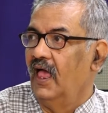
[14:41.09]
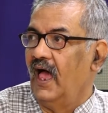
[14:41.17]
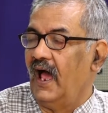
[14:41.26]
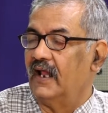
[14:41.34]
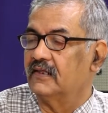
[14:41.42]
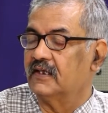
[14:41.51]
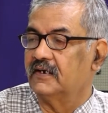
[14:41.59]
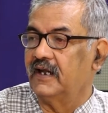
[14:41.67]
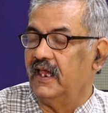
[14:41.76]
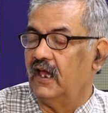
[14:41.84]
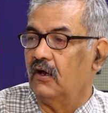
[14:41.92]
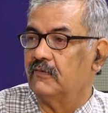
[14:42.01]
and the
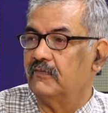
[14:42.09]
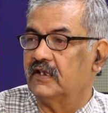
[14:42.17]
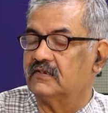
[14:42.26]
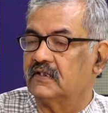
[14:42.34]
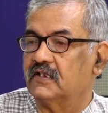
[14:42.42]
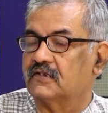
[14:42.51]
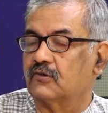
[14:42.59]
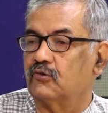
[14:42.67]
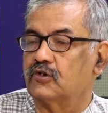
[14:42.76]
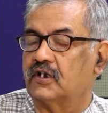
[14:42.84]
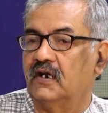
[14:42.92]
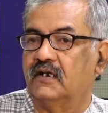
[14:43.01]
day on which this
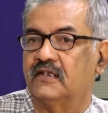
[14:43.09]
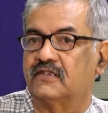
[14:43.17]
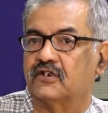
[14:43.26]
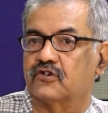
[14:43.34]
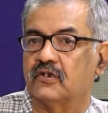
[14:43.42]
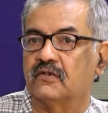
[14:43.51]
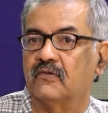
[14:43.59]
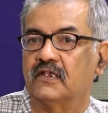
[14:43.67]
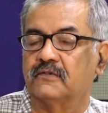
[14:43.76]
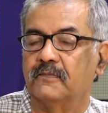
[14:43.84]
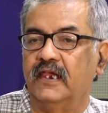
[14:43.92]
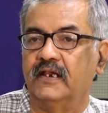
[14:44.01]
crucial decision
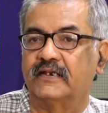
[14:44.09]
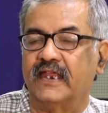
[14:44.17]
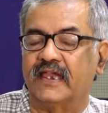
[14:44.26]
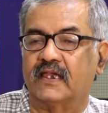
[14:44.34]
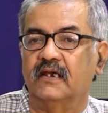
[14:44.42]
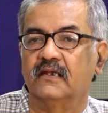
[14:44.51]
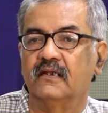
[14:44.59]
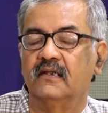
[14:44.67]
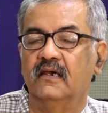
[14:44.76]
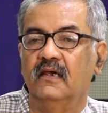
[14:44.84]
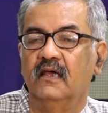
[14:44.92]
was being taken,